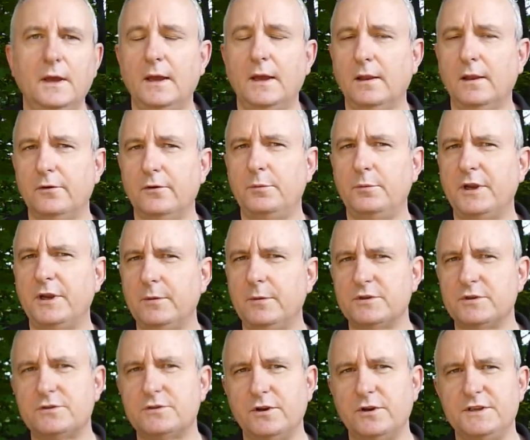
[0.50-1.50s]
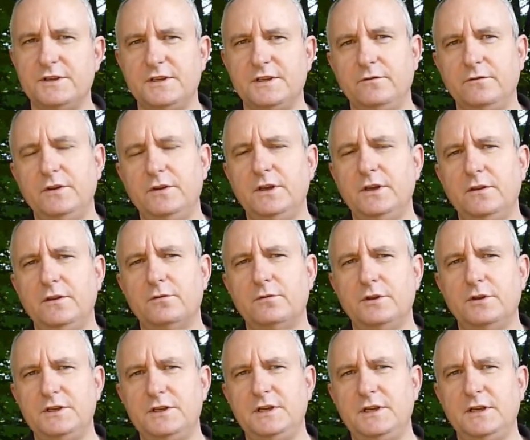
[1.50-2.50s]
Hello, my name is Tracy,
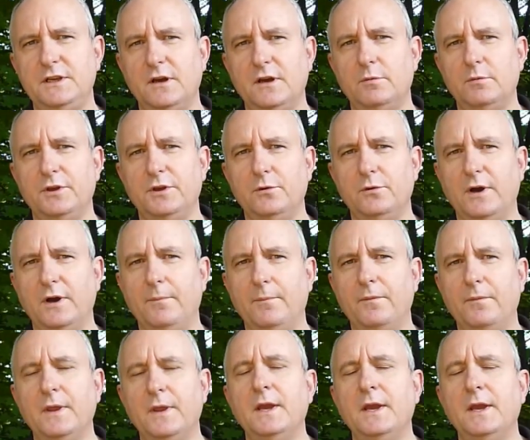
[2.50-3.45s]
VE3TWM.